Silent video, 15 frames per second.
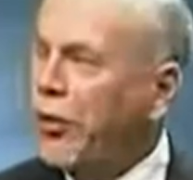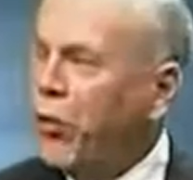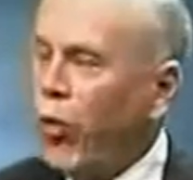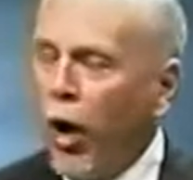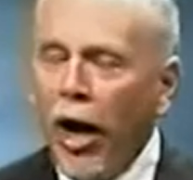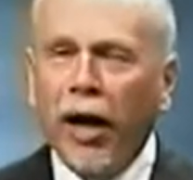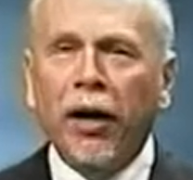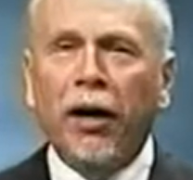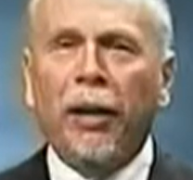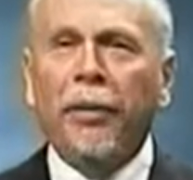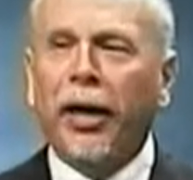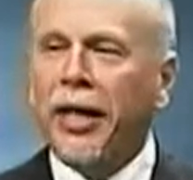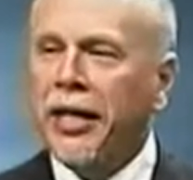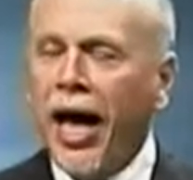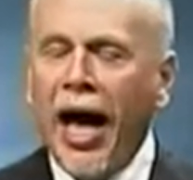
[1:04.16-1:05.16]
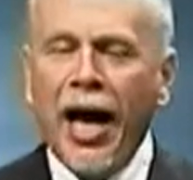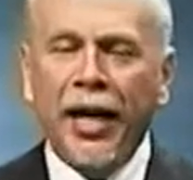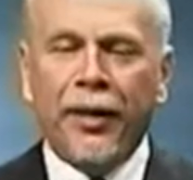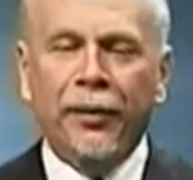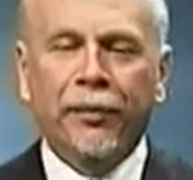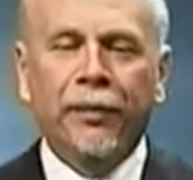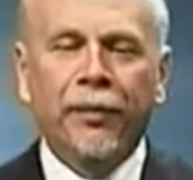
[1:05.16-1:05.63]
water. I'm going to die."
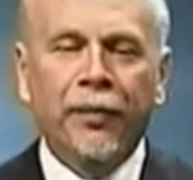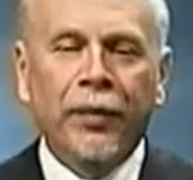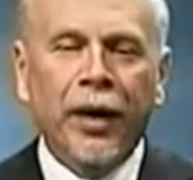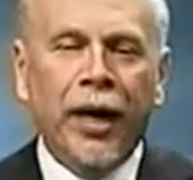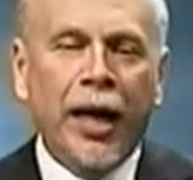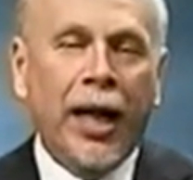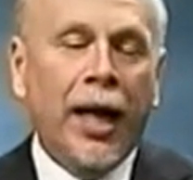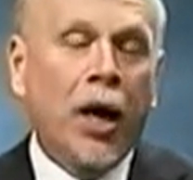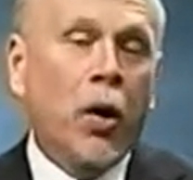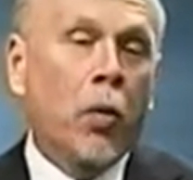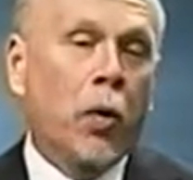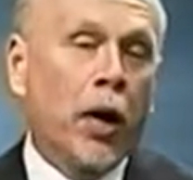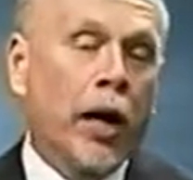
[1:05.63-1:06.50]
"Well,